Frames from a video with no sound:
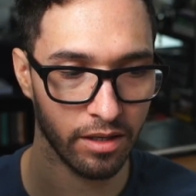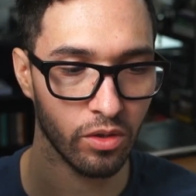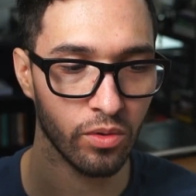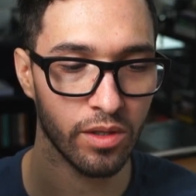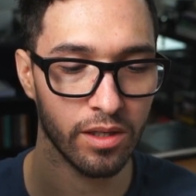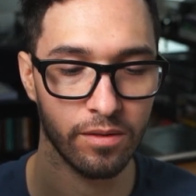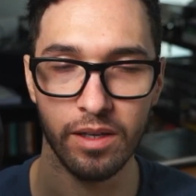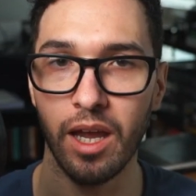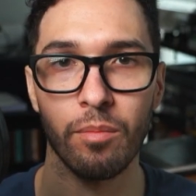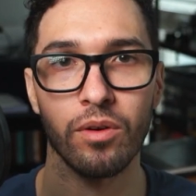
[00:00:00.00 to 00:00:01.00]
use
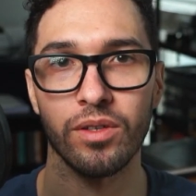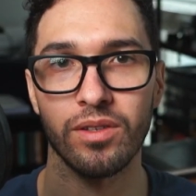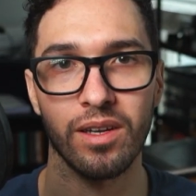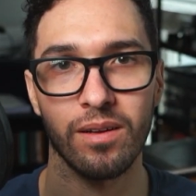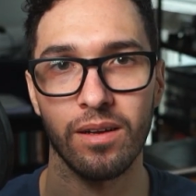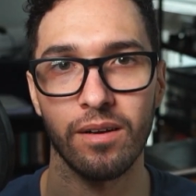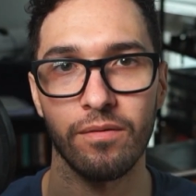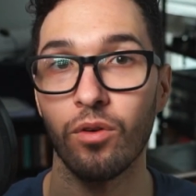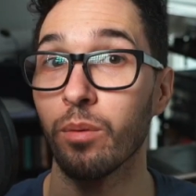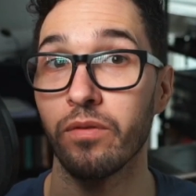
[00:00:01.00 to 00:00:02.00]
the camera as
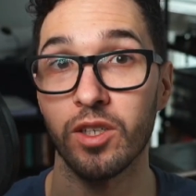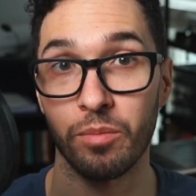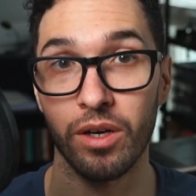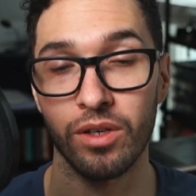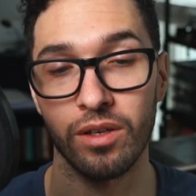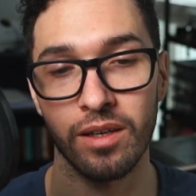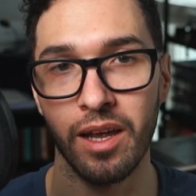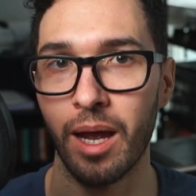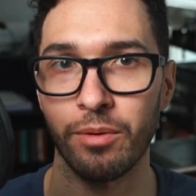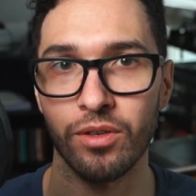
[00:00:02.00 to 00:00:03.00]
a form of expression and
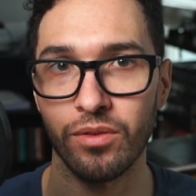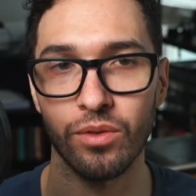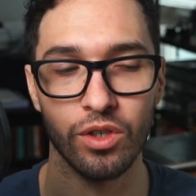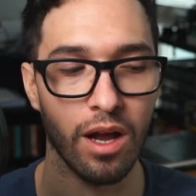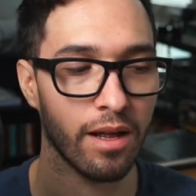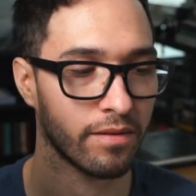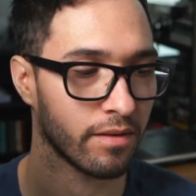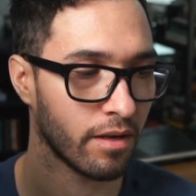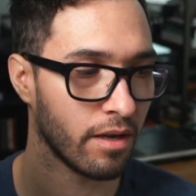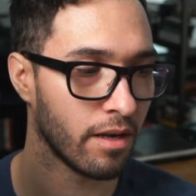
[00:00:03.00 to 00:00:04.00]
capturing those
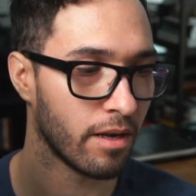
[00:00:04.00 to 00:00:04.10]
shots.